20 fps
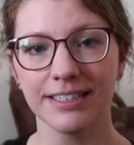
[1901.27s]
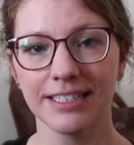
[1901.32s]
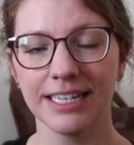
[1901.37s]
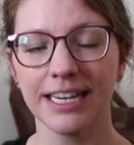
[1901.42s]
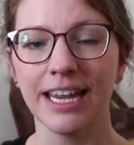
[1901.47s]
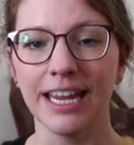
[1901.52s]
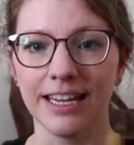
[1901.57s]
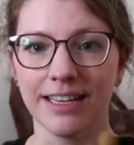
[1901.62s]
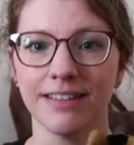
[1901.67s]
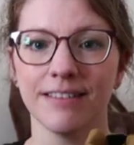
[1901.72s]

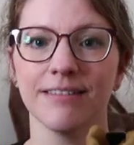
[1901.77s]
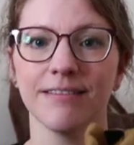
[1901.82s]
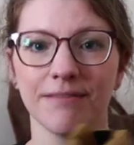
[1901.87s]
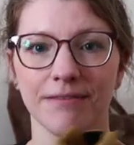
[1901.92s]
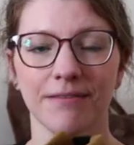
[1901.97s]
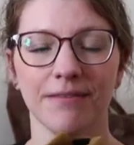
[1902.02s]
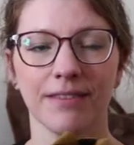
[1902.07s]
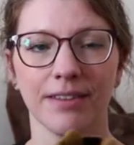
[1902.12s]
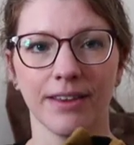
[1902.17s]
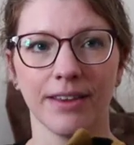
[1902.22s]
kit
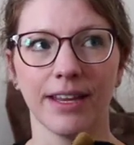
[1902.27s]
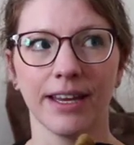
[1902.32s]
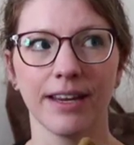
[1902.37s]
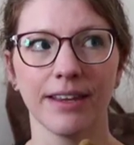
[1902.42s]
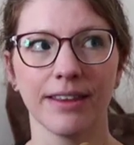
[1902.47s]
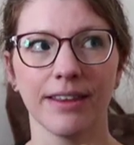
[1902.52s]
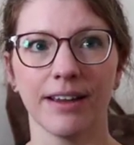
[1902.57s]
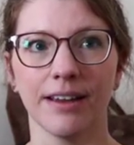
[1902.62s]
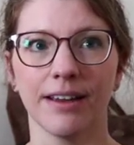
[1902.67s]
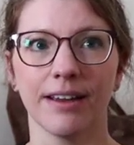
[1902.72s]

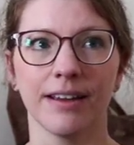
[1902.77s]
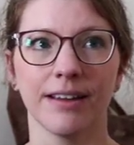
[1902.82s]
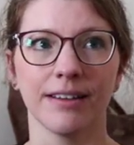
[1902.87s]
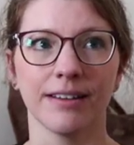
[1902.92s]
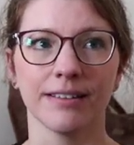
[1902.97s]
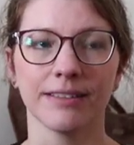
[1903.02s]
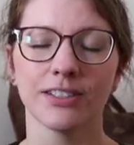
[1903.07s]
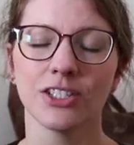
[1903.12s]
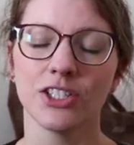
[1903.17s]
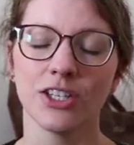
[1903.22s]
like
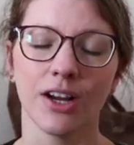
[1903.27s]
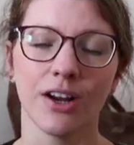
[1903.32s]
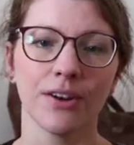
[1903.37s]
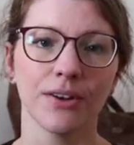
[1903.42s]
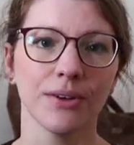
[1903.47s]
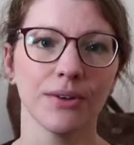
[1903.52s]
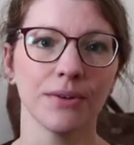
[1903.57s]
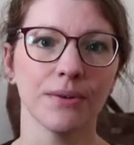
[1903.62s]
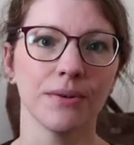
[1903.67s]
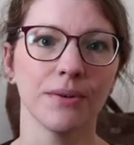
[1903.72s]
the
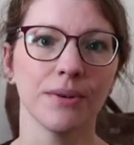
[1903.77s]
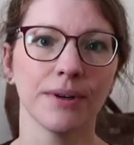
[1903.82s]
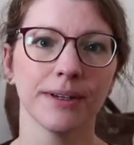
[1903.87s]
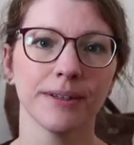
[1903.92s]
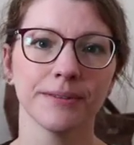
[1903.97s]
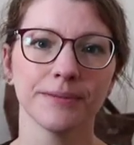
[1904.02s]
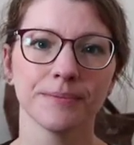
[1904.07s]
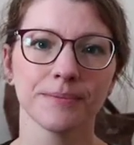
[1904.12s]
ChiaoGoo